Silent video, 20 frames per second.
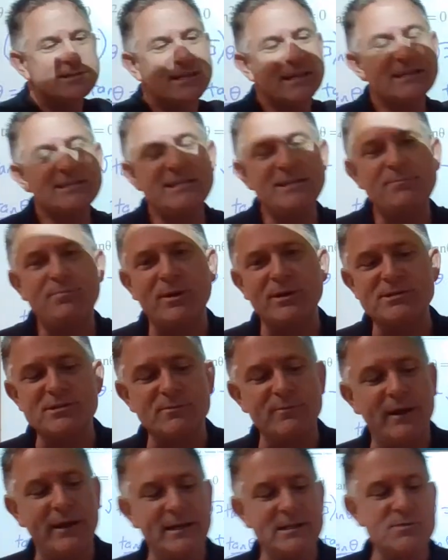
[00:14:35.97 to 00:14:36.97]
60
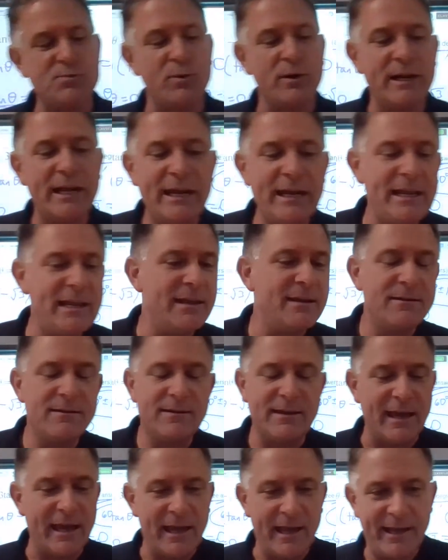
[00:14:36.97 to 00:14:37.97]
plus or minus
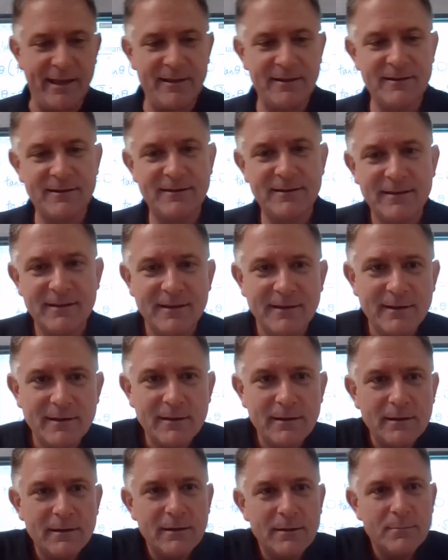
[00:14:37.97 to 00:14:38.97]
180k,
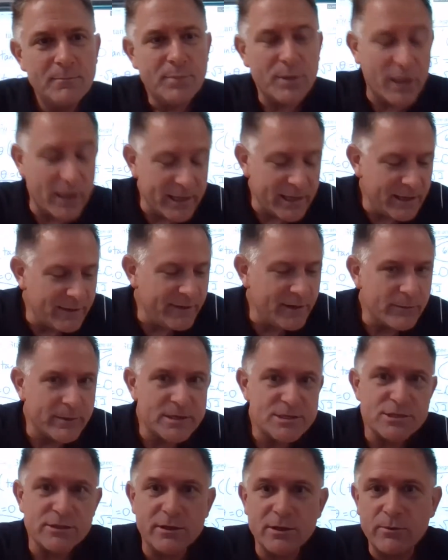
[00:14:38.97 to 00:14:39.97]
plug it in the
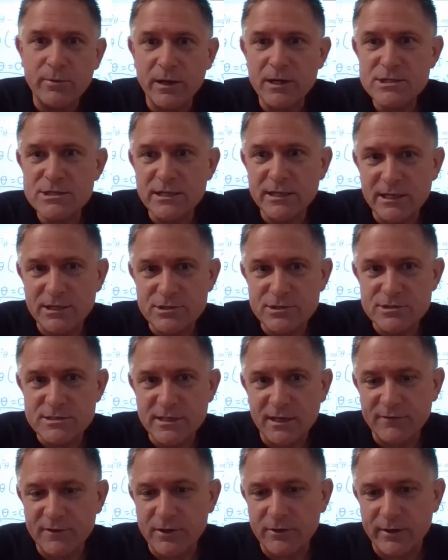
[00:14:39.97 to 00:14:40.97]
original equation and get
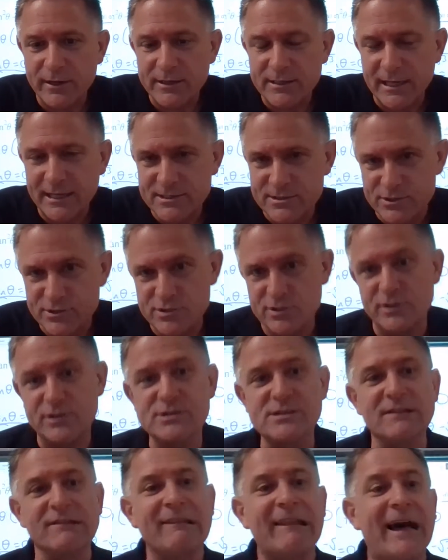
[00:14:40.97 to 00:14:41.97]
yourself a correct answer. So
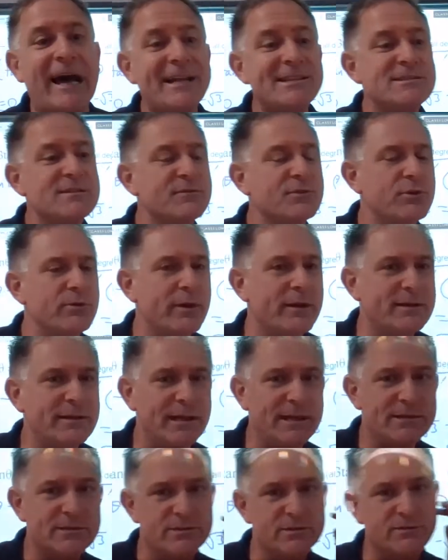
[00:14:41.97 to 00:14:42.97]
there's lots of correct
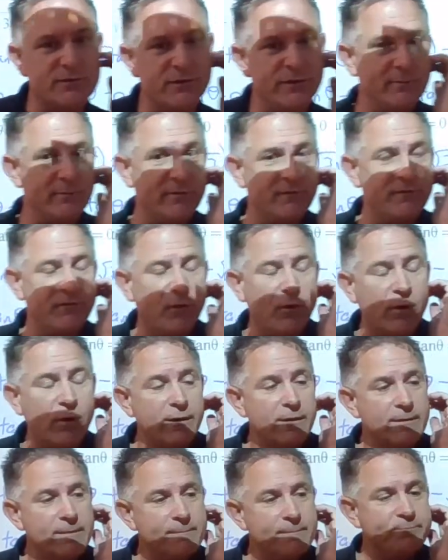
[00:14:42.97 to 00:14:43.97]
answers for number
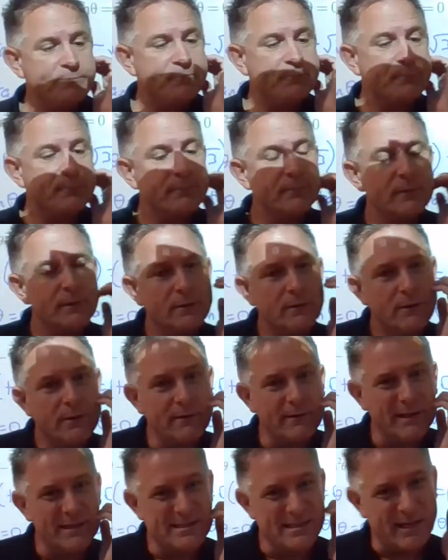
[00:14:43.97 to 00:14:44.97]
four,
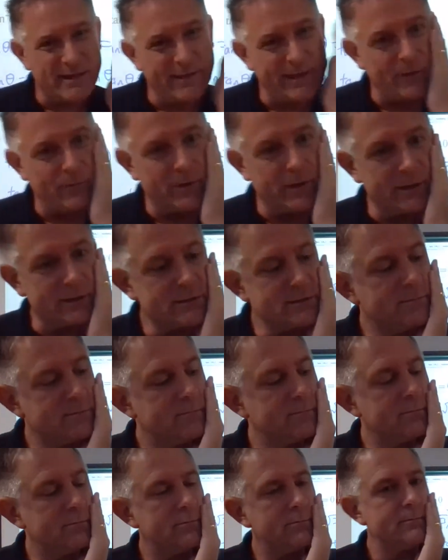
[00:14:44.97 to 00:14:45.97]
and that's how that works.
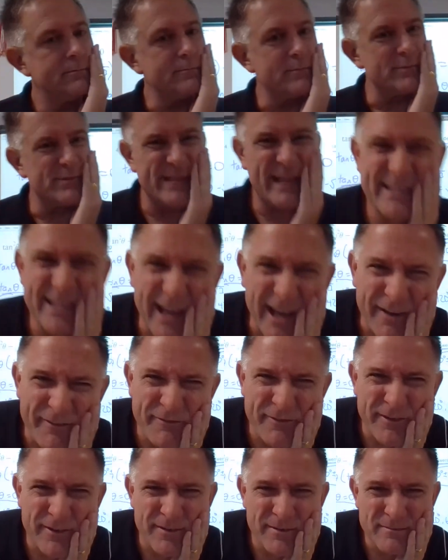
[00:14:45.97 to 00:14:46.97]
Was that
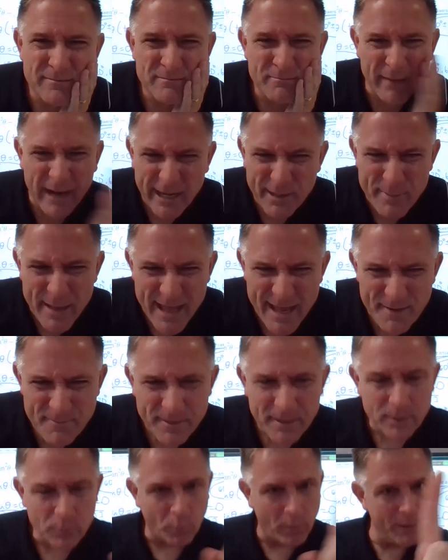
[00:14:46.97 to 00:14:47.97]
tough? Might have
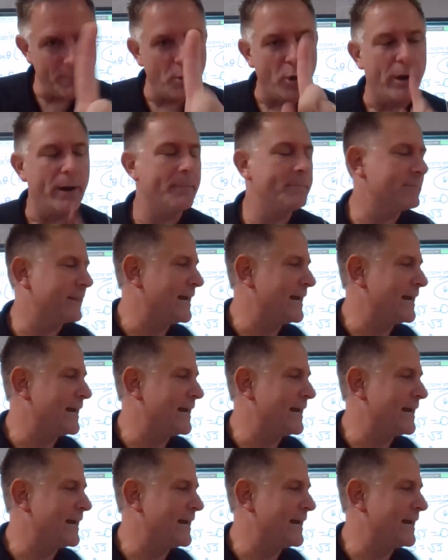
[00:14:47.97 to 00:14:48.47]
been. One more,